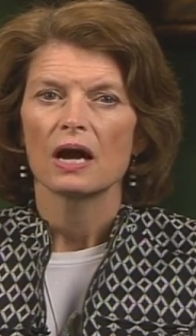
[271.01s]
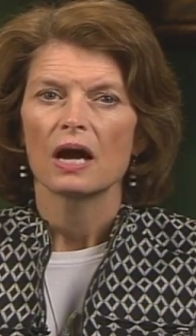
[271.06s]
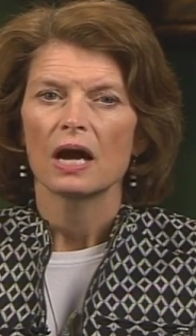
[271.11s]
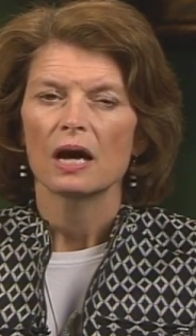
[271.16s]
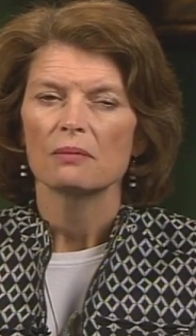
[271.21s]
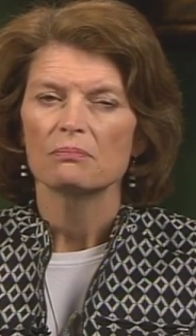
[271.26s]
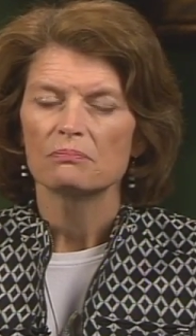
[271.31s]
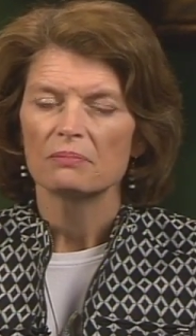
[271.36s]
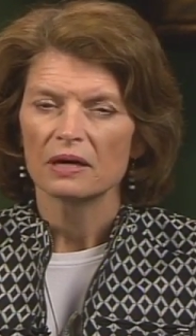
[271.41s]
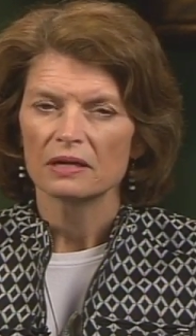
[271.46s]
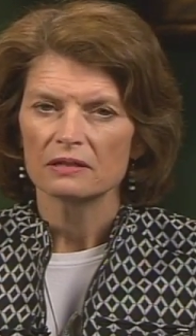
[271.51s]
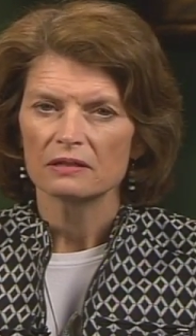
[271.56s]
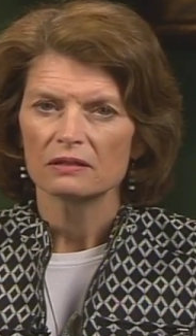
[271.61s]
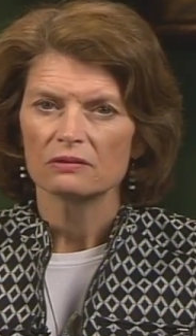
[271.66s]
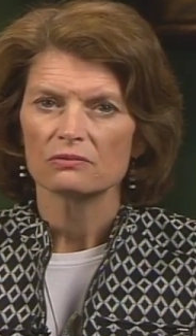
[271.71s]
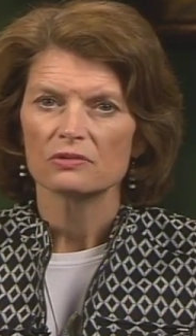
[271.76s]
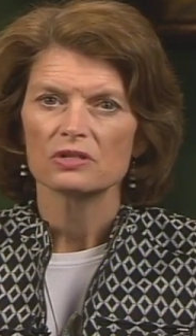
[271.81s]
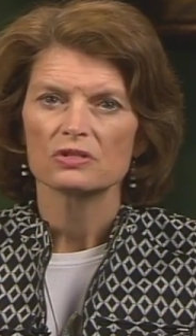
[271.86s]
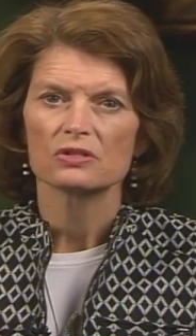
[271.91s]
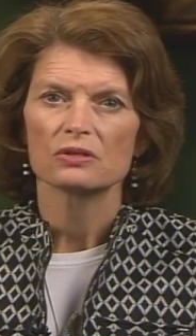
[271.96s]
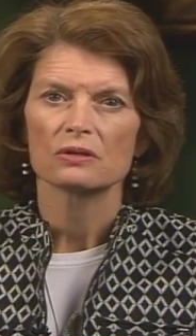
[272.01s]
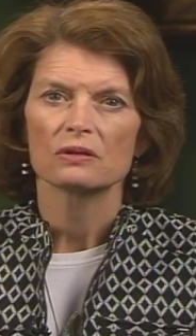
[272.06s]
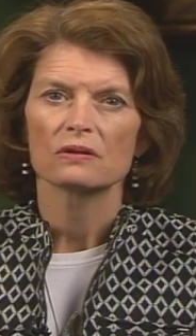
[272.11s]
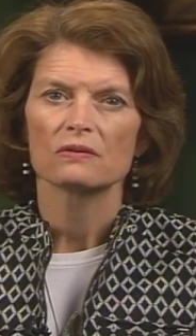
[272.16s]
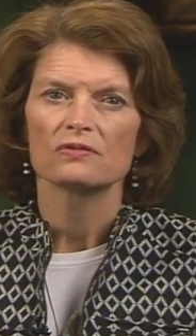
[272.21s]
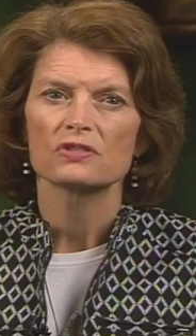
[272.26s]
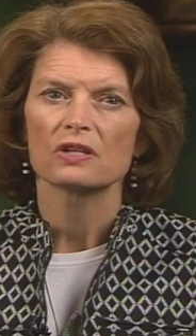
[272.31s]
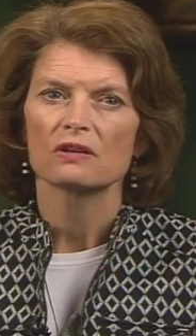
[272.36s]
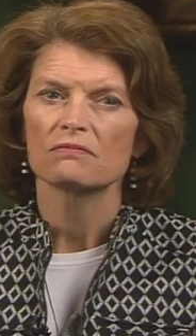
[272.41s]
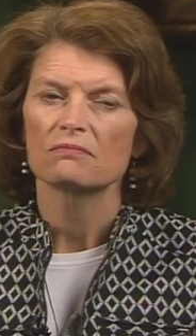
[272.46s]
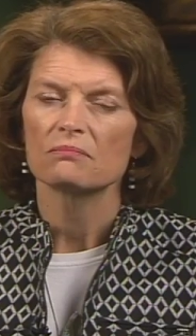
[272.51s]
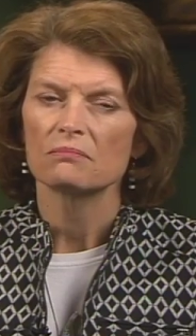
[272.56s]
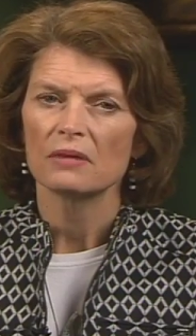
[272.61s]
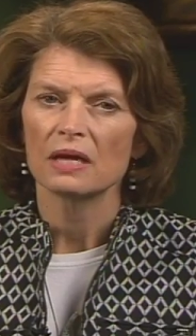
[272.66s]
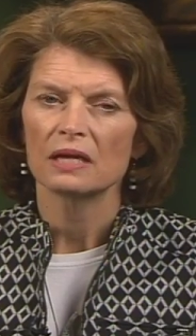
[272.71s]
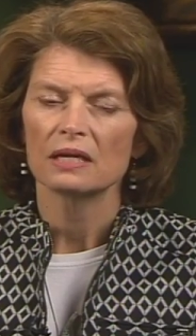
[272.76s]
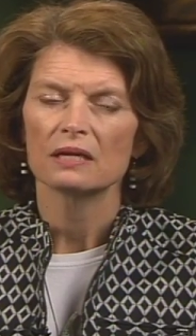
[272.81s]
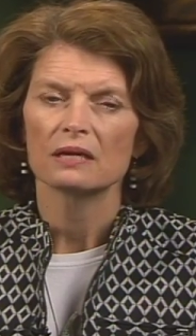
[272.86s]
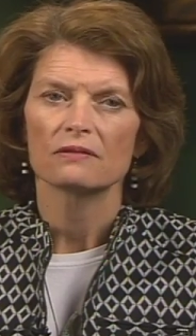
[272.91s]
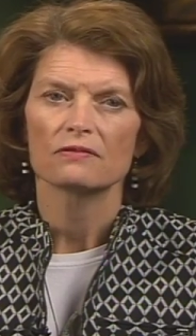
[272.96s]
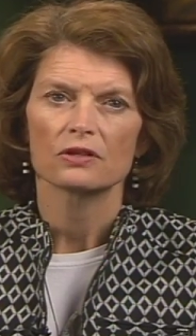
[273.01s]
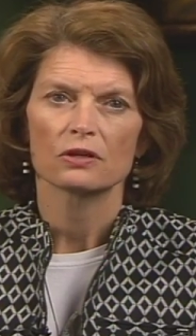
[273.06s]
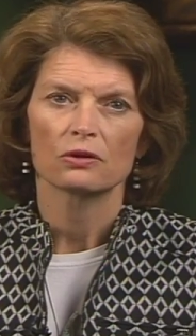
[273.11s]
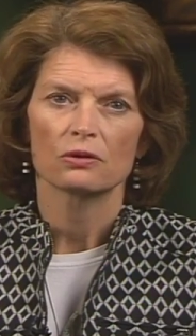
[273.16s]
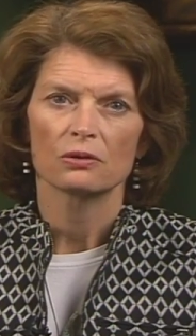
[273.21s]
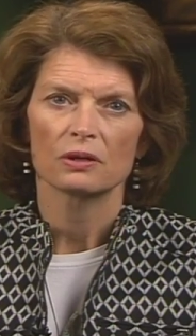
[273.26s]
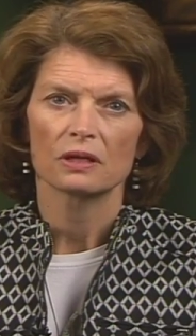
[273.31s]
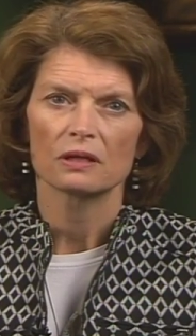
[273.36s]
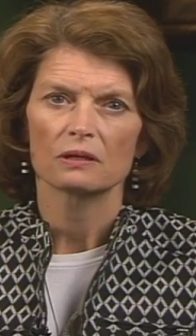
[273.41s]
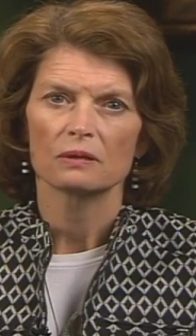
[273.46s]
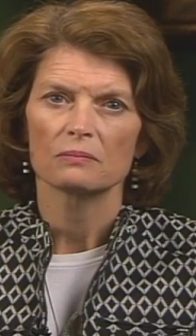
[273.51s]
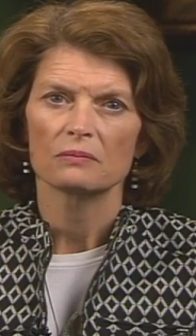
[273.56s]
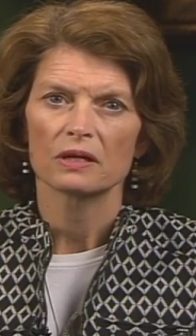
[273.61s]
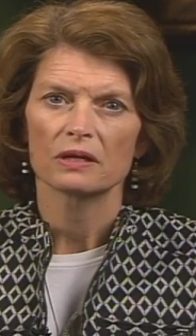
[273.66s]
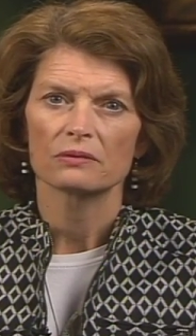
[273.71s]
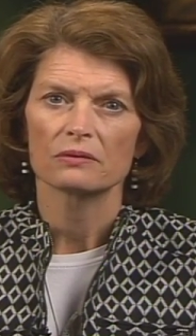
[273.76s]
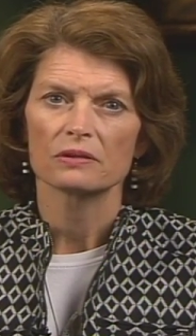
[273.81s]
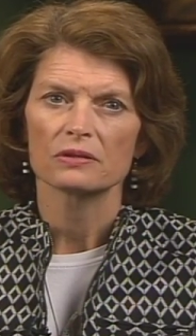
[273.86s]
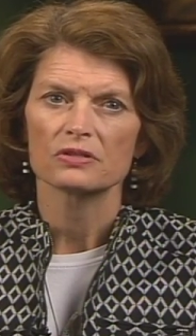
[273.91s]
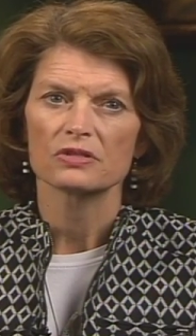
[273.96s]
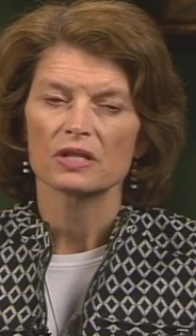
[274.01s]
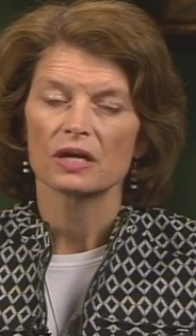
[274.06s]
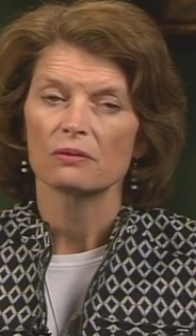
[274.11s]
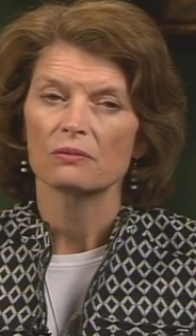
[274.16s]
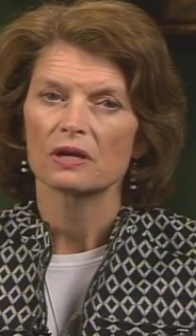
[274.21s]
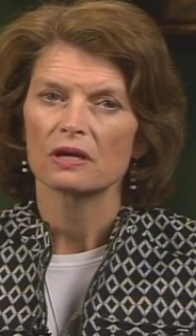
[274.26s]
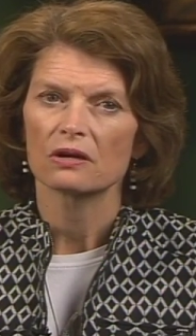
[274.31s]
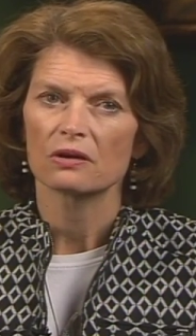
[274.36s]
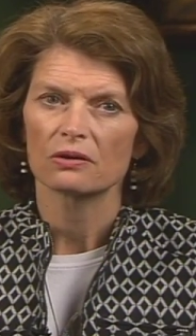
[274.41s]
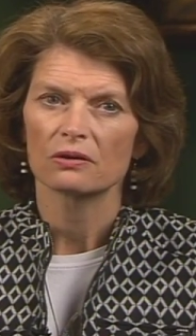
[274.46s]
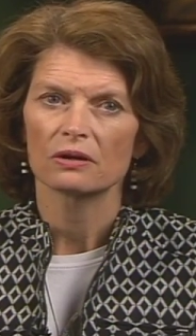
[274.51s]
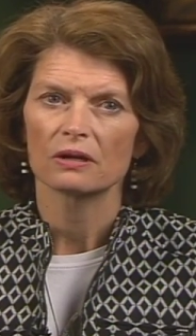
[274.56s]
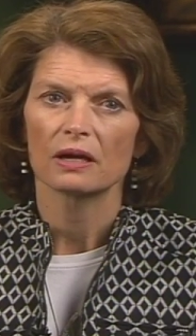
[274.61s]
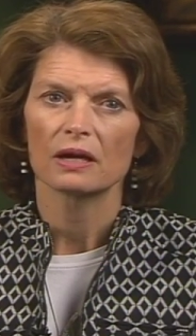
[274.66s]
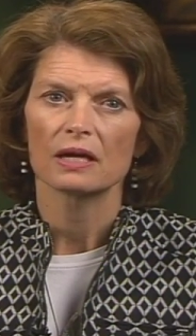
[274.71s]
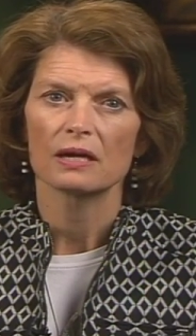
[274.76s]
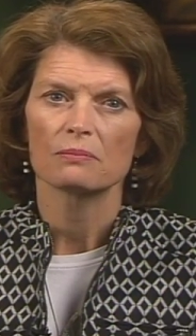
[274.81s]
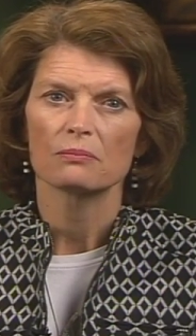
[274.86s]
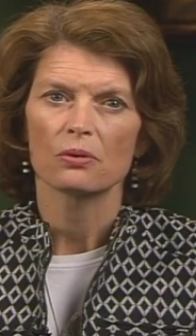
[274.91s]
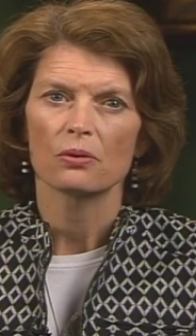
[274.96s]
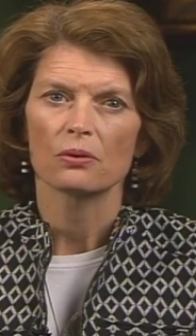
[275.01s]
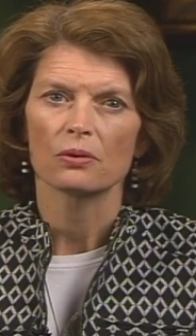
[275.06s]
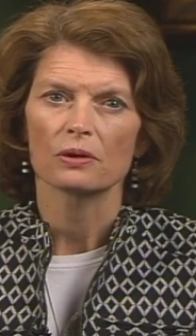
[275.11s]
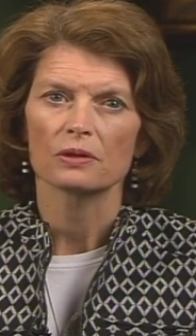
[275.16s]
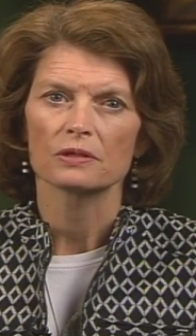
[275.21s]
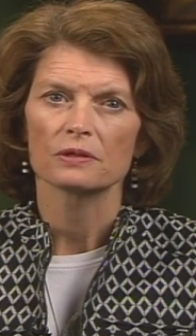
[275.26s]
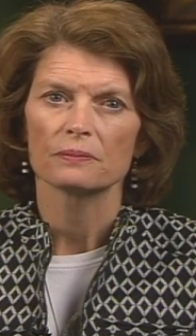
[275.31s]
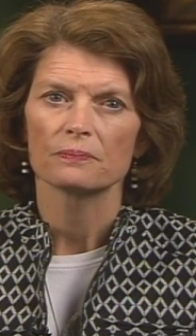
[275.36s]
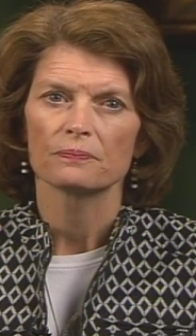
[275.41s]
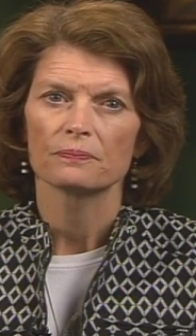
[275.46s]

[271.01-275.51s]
abundant reserves of many of the critical minerals that we currently import.